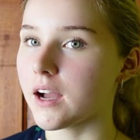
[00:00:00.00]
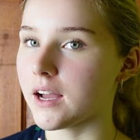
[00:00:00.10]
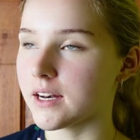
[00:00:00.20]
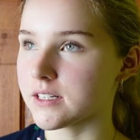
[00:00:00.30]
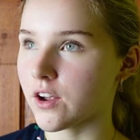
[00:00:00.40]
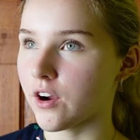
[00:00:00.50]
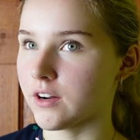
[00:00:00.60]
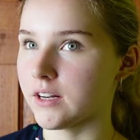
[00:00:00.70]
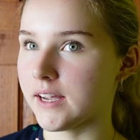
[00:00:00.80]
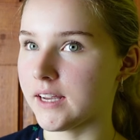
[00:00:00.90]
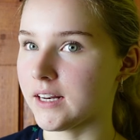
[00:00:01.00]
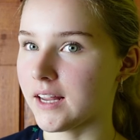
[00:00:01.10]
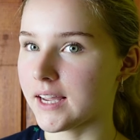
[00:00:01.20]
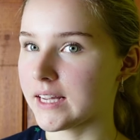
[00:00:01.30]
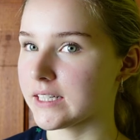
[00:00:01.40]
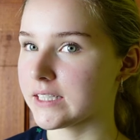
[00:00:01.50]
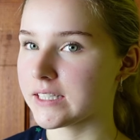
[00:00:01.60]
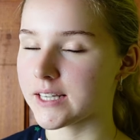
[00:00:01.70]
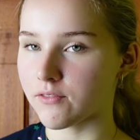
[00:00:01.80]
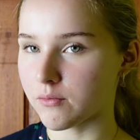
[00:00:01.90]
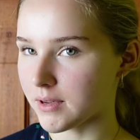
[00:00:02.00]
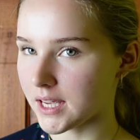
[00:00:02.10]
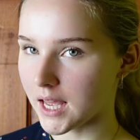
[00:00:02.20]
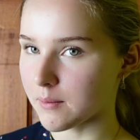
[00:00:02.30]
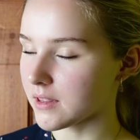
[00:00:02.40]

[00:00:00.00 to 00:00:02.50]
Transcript: and it's currently like 7 p.m.